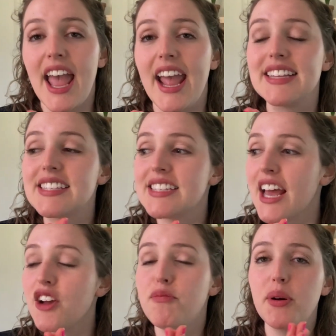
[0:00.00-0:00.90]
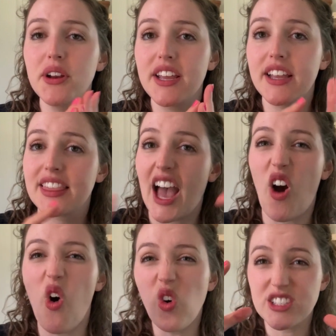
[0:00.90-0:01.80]
Instead of putting that
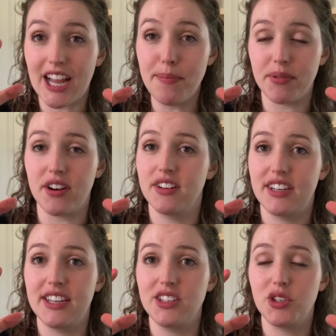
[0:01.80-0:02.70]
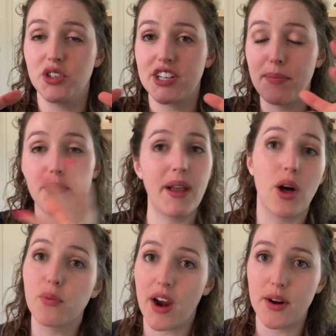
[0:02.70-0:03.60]
whole diaper into your diaper
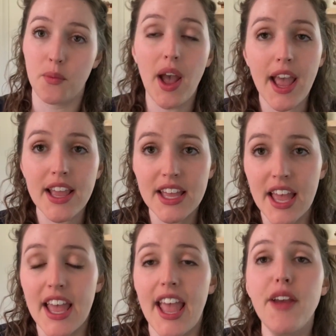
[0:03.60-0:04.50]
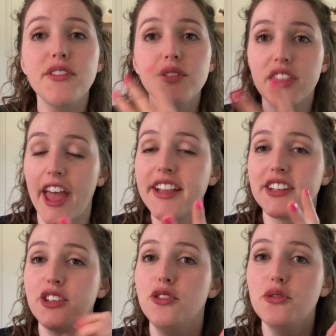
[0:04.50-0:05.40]
pail right away, if you'd like,
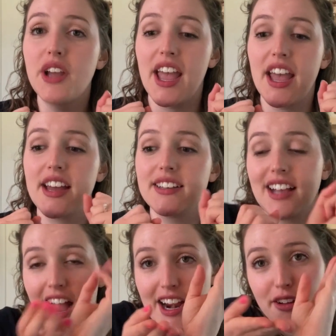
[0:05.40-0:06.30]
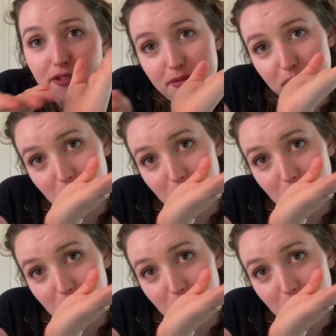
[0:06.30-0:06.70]
you can kind of